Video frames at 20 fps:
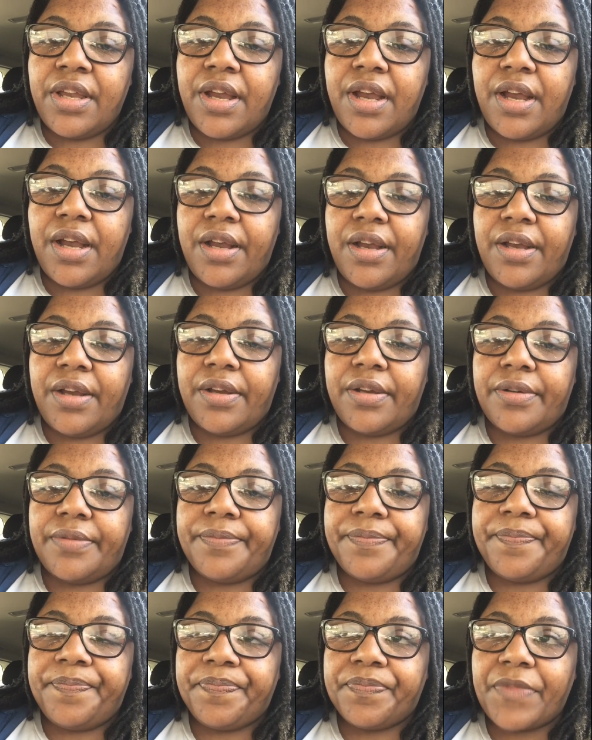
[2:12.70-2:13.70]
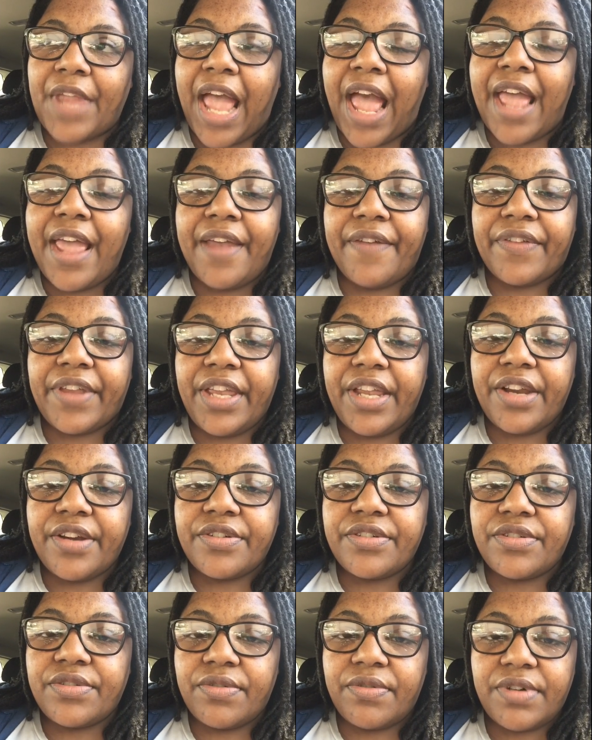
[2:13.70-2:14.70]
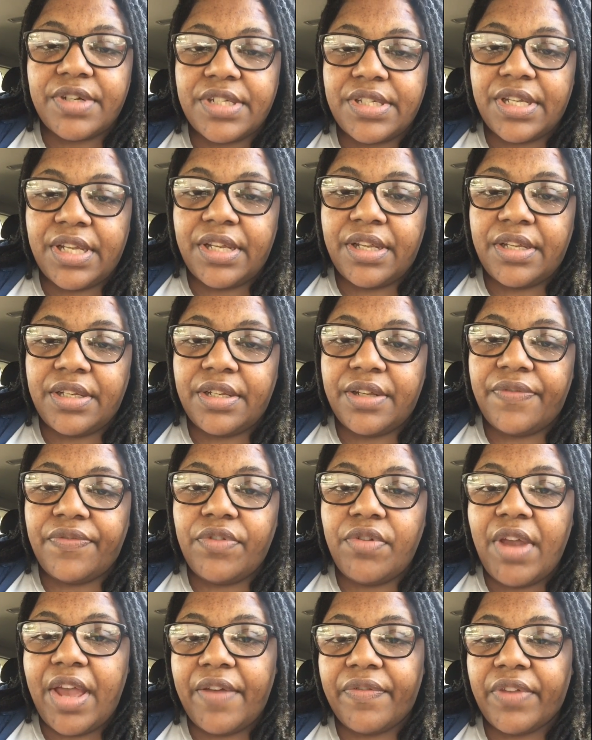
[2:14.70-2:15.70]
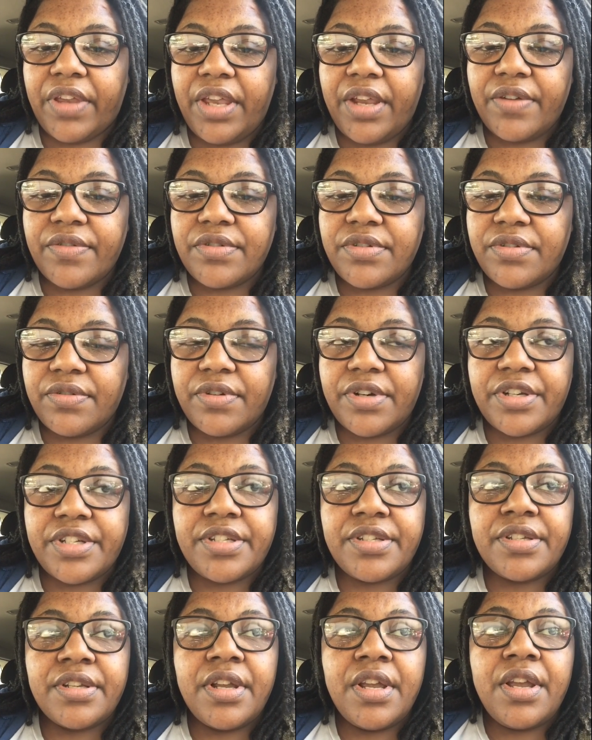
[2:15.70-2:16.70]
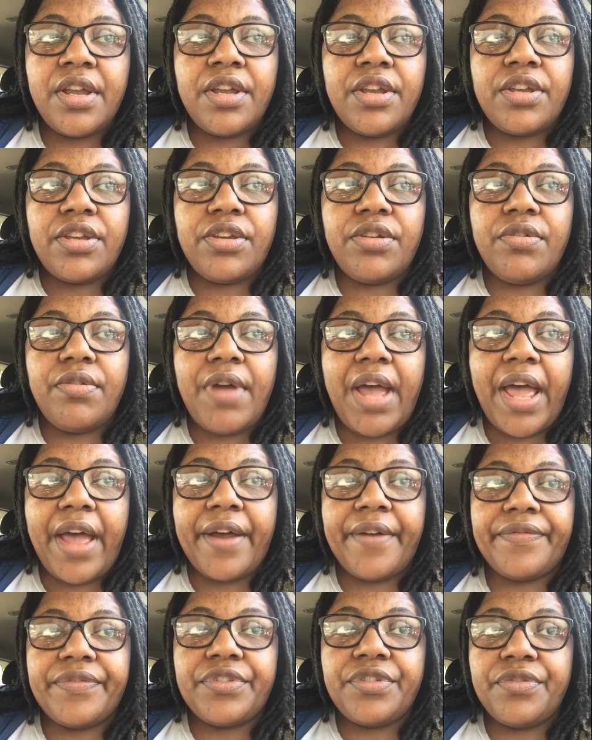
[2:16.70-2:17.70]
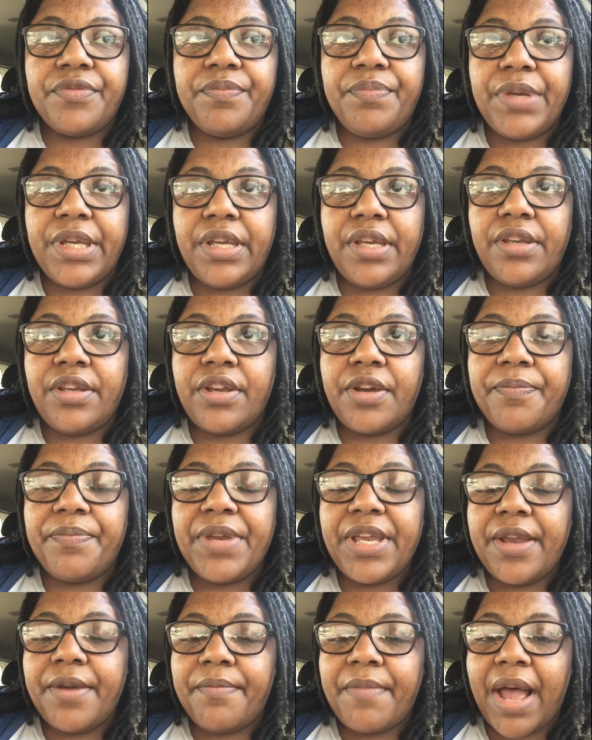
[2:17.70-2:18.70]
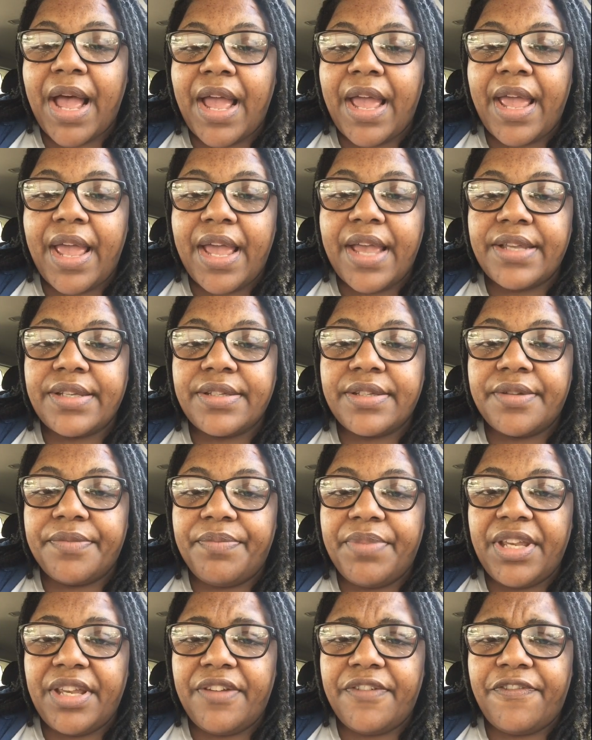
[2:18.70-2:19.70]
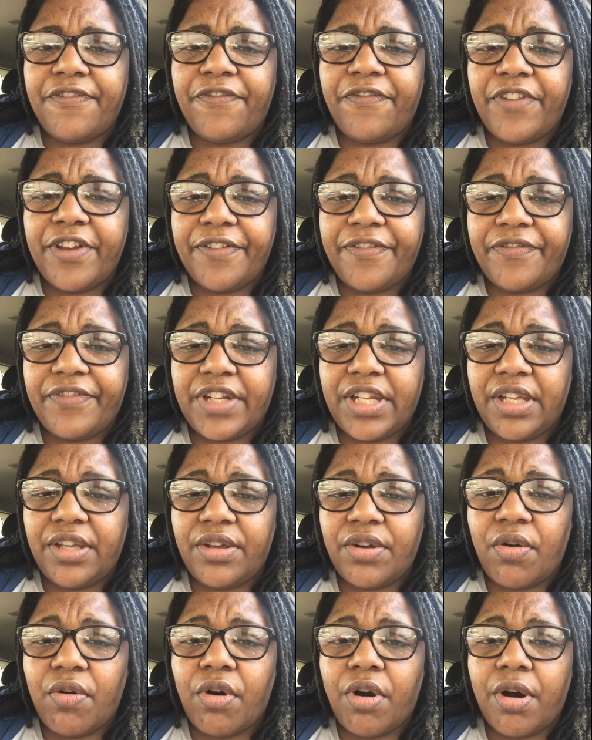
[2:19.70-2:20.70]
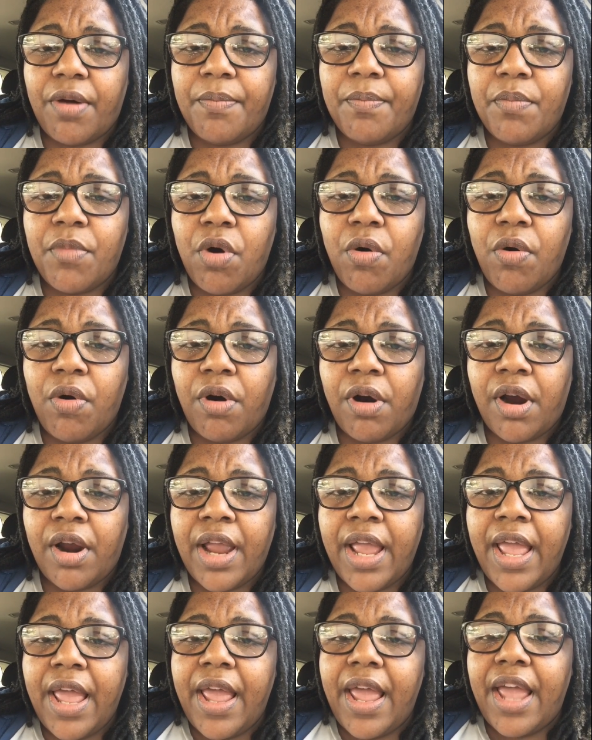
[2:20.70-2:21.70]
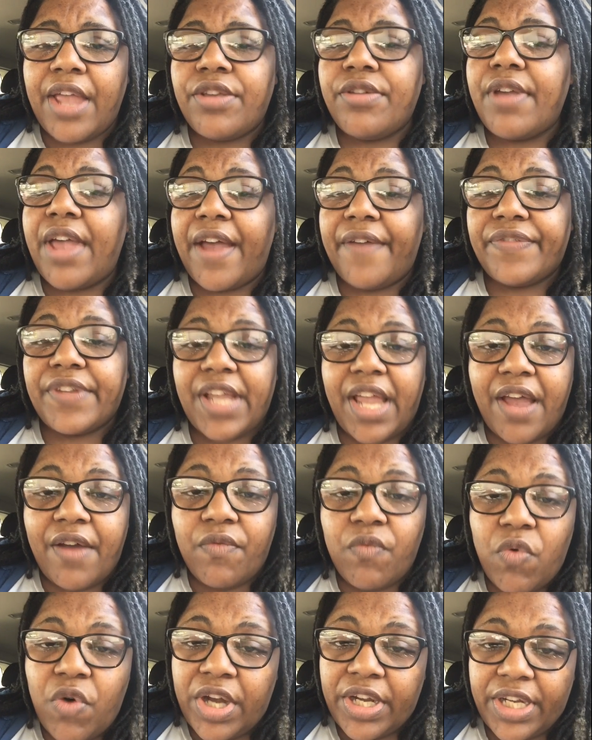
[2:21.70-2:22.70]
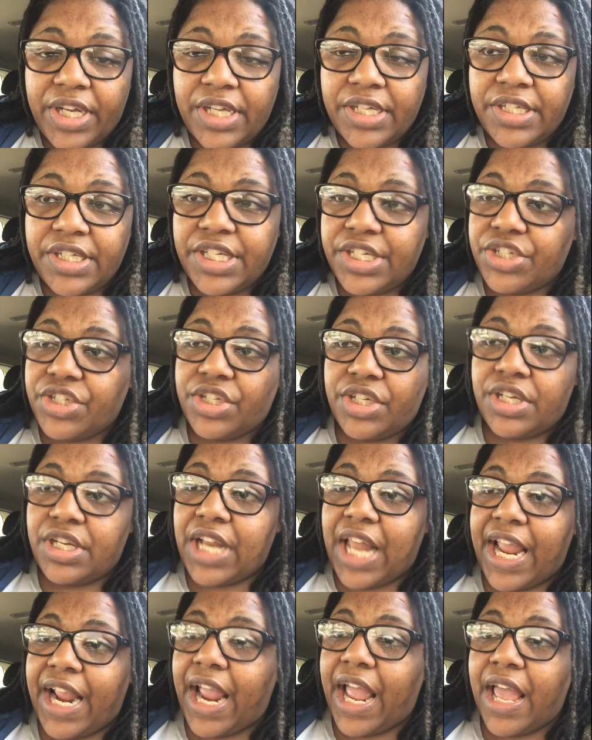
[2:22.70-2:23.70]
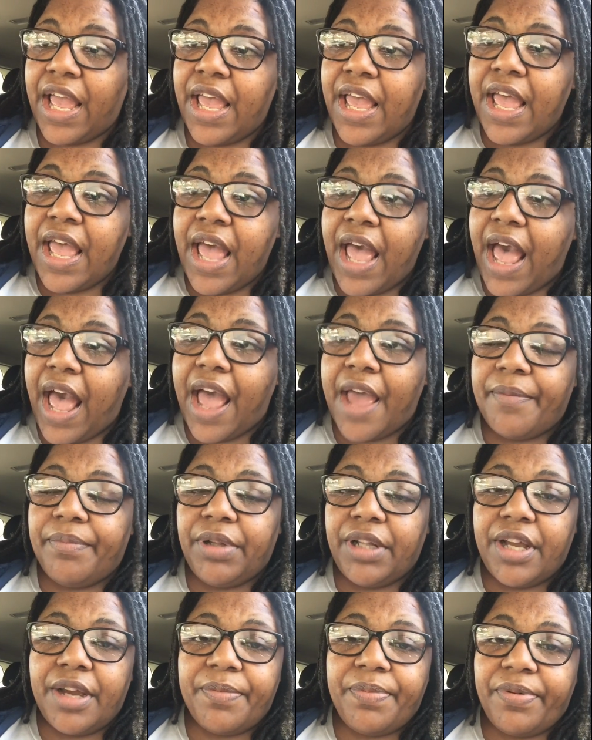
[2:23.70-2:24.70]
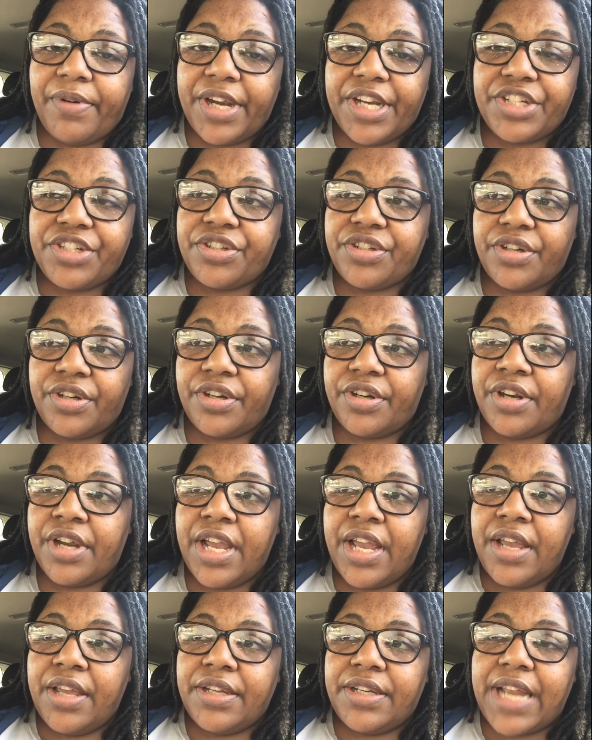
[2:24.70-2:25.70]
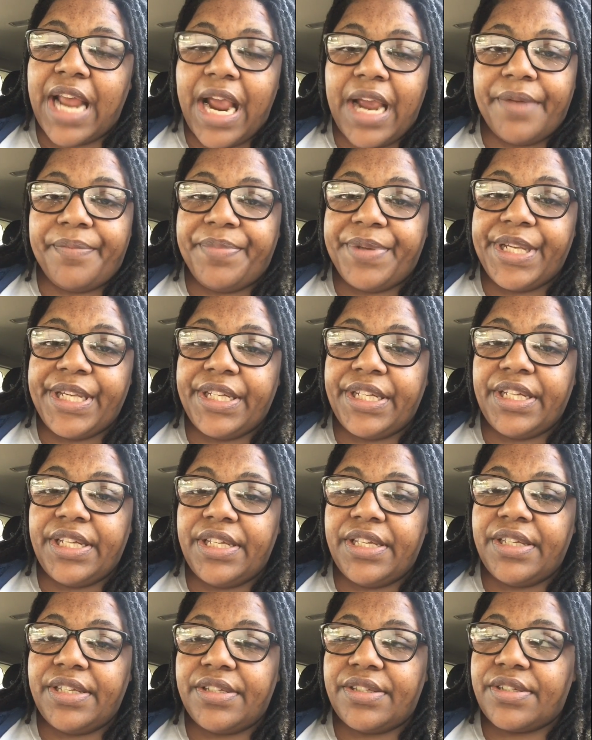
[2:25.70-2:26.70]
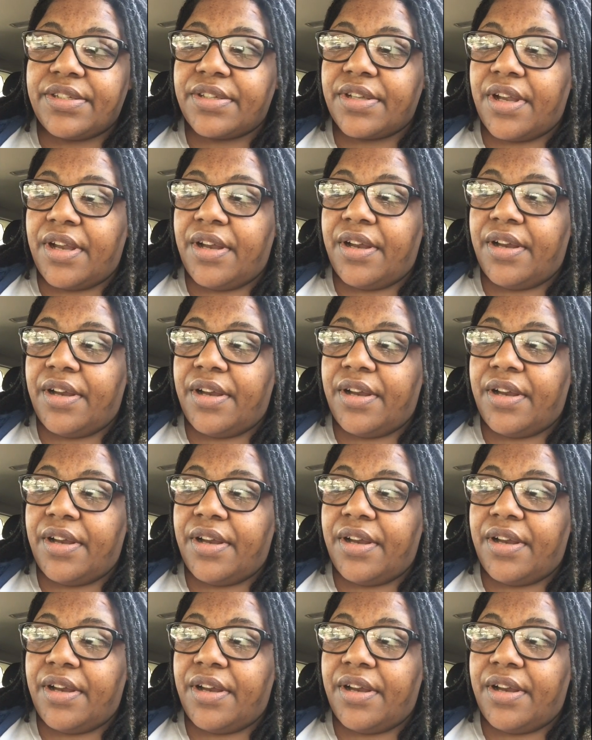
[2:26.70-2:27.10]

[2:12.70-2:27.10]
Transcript: I have CareSource, and if you have CareSource, you have to be, your BMI has to be 50 or more, and you have to have one condition like high blood pressure, diabetes,